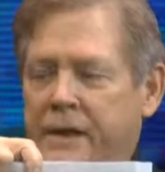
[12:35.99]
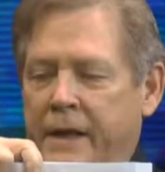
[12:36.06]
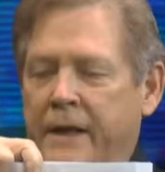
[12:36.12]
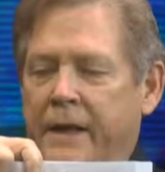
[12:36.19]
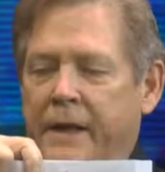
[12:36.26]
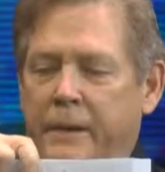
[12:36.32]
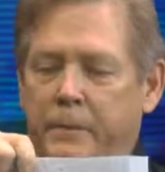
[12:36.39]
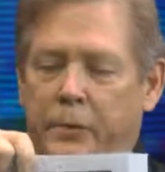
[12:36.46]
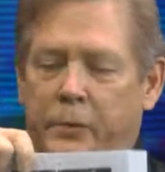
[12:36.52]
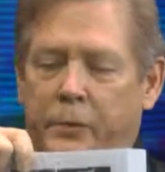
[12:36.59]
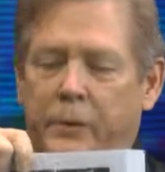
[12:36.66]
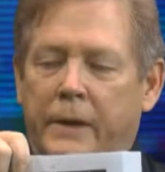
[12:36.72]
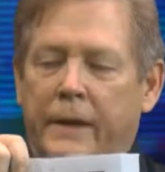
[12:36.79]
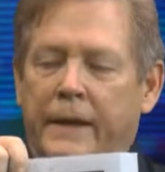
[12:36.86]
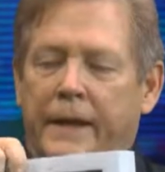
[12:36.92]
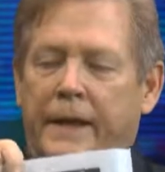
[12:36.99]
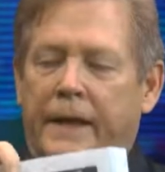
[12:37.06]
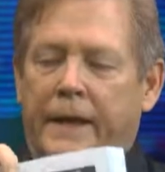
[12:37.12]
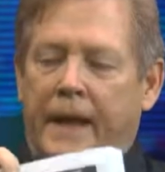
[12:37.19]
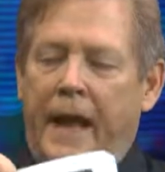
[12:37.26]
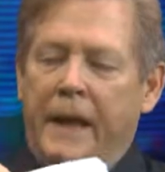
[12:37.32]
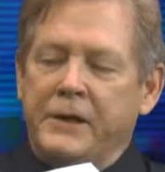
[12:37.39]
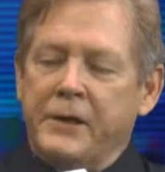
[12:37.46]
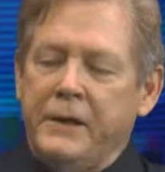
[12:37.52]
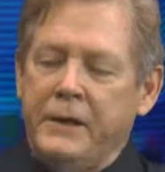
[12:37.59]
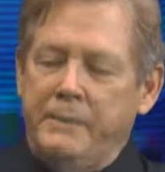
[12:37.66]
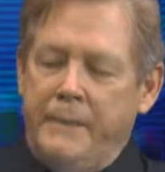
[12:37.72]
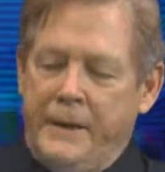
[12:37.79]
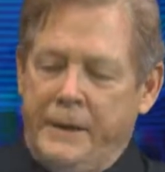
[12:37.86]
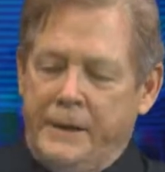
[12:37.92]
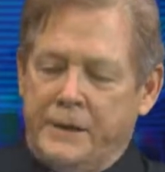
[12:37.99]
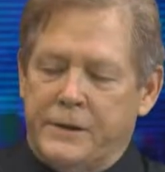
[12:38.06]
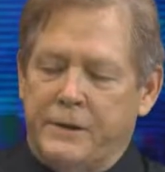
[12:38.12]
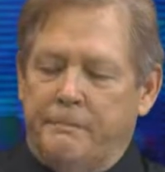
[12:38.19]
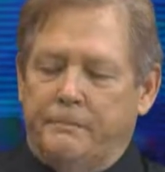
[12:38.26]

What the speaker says: in Hebrew, it actually means